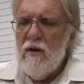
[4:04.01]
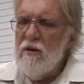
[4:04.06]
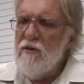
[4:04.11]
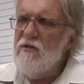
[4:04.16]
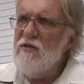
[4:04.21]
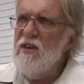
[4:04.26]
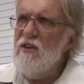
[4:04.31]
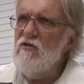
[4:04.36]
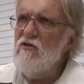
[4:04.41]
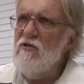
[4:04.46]
He
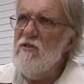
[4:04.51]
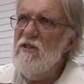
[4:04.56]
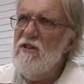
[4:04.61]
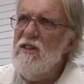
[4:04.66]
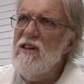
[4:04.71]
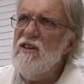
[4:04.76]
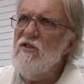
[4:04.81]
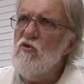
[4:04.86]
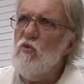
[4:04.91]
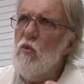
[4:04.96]
essentially
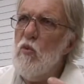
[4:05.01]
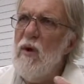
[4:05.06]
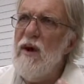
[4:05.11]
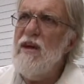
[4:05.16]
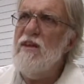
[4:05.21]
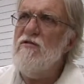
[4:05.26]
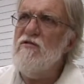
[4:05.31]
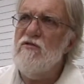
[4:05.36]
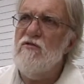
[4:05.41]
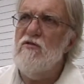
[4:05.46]
lays
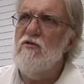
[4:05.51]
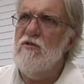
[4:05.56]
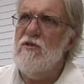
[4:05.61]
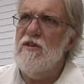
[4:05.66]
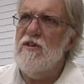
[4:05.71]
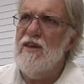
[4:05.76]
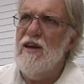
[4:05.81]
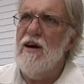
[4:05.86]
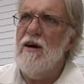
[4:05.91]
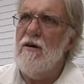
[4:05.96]
waste to
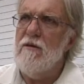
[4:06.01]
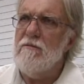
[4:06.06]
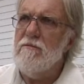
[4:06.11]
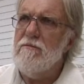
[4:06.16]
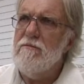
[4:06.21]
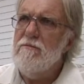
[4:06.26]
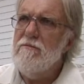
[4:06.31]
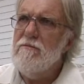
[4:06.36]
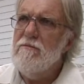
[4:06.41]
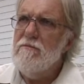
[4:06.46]
the town.
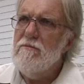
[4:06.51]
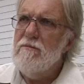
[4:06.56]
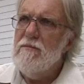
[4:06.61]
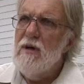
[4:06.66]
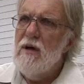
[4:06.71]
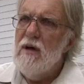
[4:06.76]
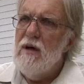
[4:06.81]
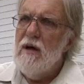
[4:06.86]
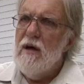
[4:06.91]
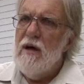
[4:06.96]

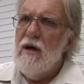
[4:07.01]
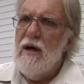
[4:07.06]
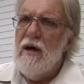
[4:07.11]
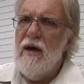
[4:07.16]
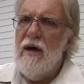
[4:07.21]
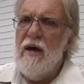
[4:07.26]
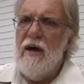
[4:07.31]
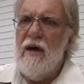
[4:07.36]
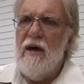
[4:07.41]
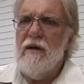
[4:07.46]

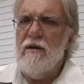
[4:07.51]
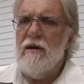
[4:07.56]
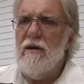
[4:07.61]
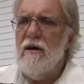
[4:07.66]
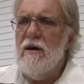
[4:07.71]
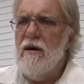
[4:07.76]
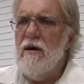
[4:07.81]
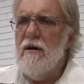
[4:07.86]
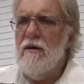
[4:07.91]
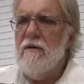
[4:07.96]
And
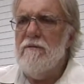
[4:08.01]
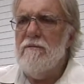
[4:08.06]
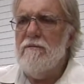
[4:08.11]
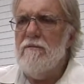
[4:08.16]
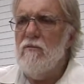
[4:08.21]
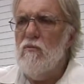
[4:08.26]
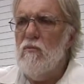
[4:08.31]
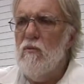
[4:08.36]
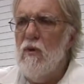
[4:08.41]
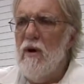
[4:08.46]

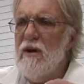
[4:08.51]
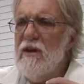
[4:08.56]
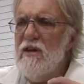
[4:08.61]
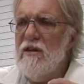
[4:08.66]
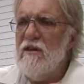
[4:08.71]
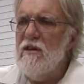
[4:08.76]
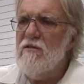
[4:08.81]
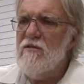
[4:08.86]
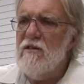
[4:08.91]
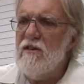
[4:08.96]
what he
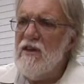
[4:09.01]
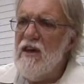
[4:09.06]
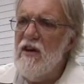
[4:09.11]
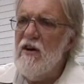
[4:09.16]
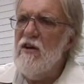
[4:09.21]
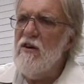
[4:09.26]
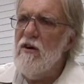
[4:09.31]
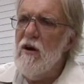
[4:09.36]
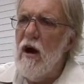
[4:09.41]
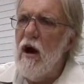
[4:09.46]
doesn't
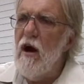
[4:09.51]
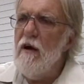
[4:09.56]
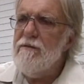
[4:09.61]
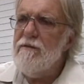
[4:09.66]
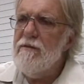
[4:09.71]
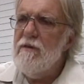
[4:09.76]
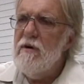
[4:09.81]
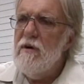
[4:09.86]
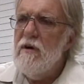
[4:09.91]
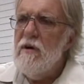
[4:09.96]
carry
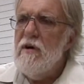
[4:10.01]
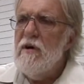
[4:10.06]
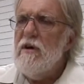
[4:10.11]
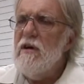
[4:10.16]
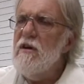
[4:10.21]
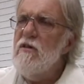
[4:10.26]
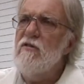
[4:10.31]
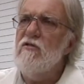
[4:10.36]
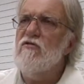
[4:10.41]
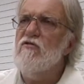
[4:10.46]
off,
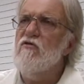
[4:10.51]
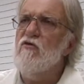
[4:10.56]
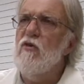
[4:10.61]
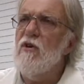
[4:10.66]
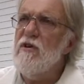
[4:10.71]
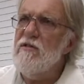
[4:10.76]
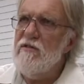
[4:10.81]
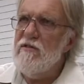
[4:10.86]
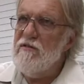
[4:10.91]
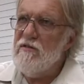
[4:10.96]
he
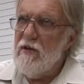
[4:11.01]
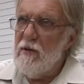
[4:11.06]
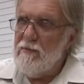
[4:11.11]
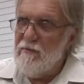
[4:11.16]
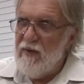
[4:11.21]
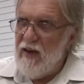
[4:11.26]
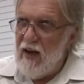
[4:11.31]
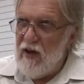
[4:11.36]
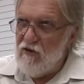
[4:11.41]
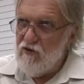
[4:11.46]
destroys in some
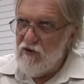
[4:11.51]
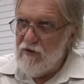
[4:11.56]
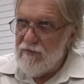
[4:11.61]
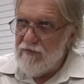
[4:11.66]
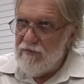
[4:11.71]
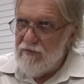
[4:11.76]
fashion.